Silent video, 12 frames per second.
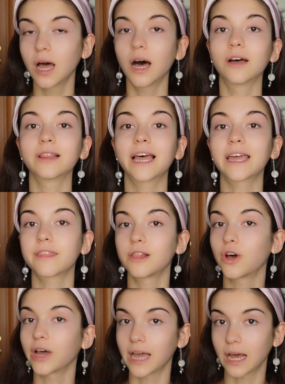unlike the
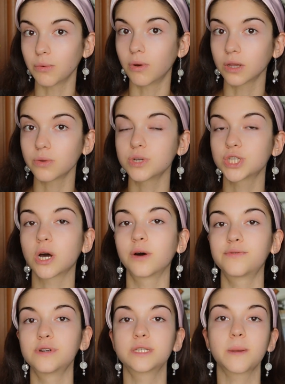L'Oréal one, which
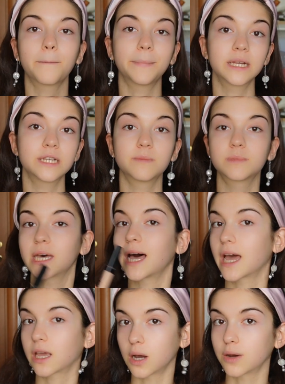offers medium to
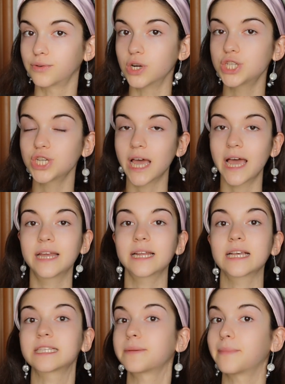high coverage and
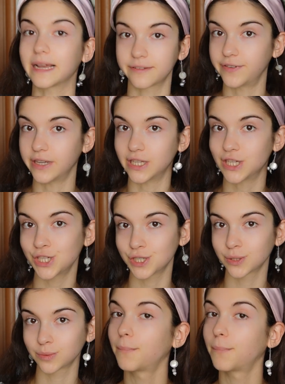has a matte finish.